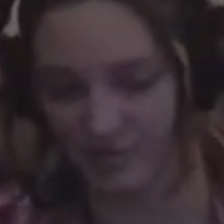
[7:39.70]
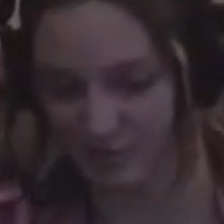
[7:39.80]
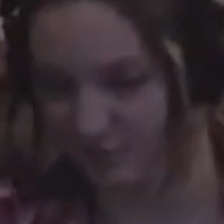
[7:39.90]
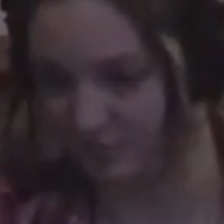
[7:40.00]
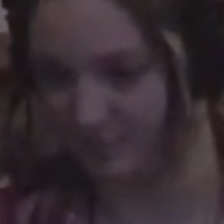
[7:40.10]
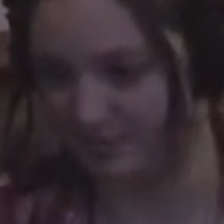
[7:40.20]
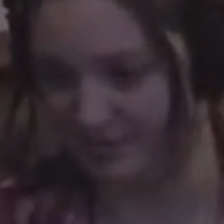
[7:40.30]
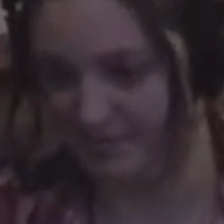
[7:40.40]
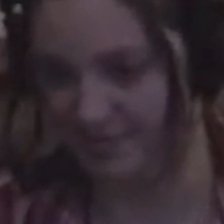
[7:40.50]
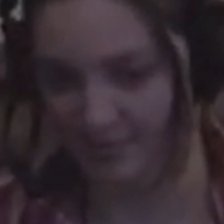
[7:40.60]
She's a true
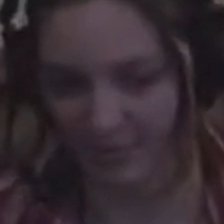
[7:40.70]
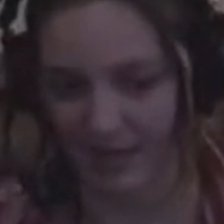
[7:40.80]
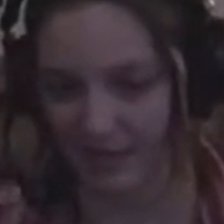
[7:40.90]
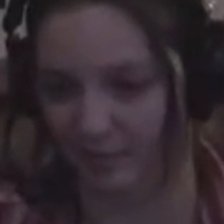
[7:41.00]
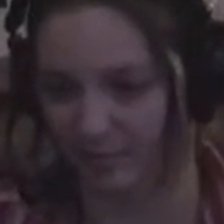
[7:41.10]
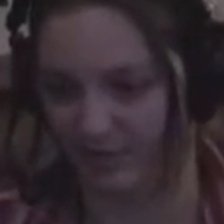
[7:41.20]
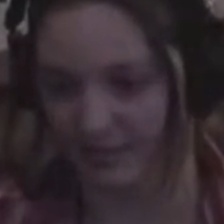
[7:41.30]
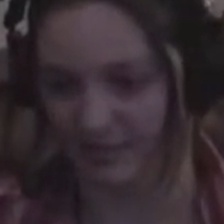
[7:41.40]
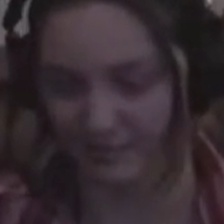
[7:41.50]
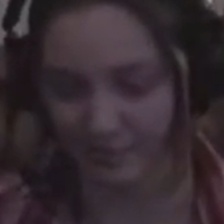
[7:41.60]
defenseman, but we have her playing
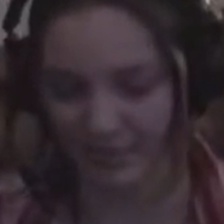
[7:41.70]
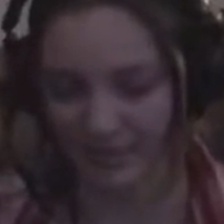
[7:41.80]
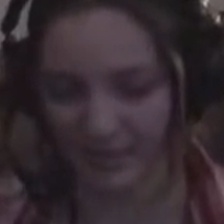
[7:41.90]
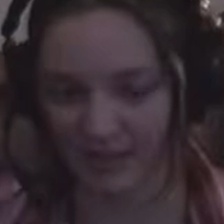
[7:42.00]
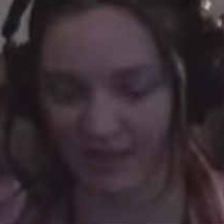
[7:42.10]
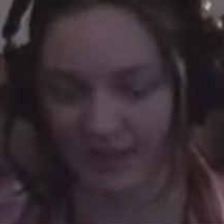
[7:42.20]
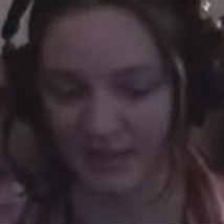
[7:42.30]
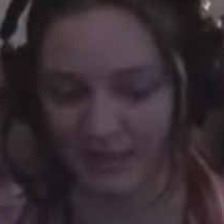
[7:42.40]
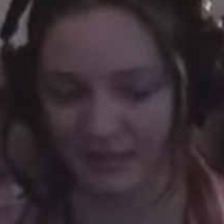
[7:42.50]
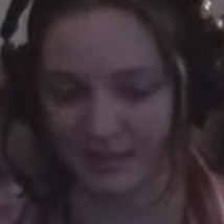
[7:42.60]
left wing,
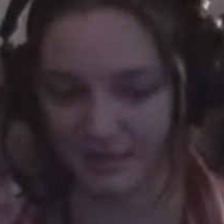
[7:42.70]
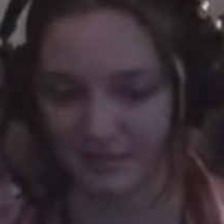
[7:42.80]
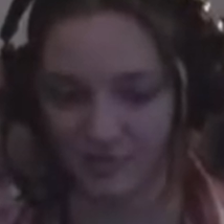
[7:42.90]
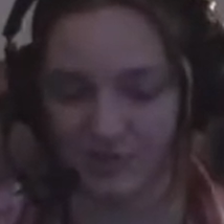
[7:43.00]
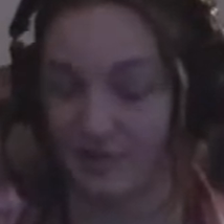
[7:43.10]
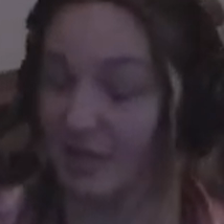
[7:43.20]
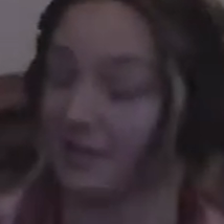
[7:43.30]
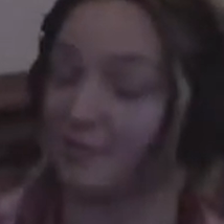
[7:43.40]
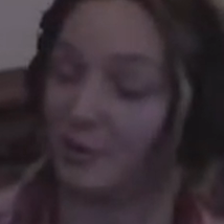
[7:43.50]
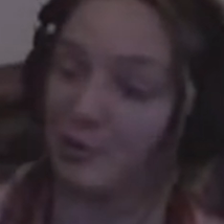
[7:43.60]
and she's fitting
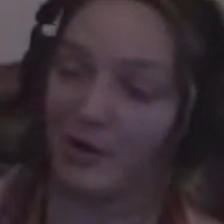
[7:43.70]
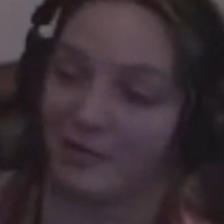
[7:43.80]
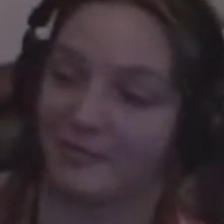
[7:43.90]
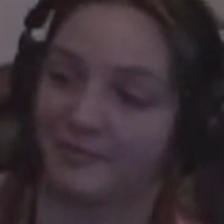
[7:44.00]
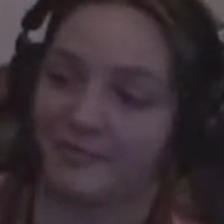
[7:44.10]
in really well.